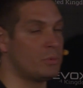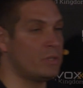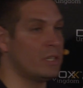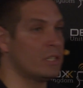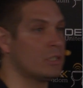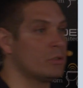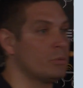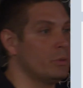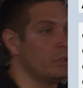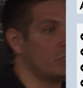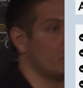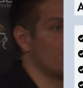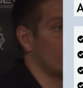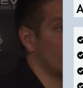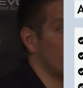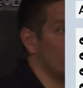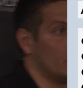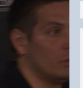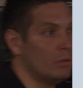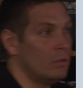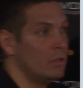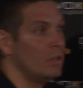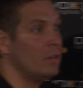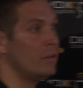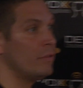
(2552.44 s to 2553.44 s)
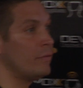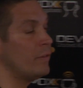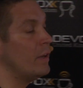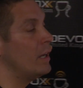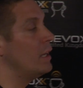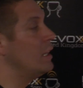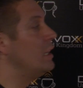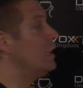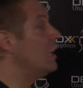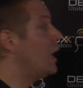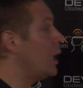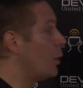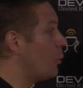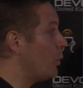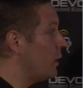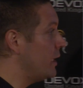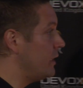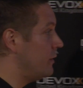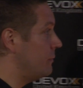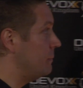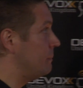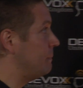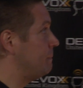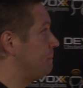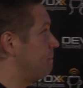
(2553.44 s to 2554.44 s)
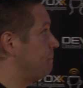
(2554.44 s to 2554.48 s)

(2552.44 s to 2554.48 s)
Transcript: objects, which are still fairly lightweight.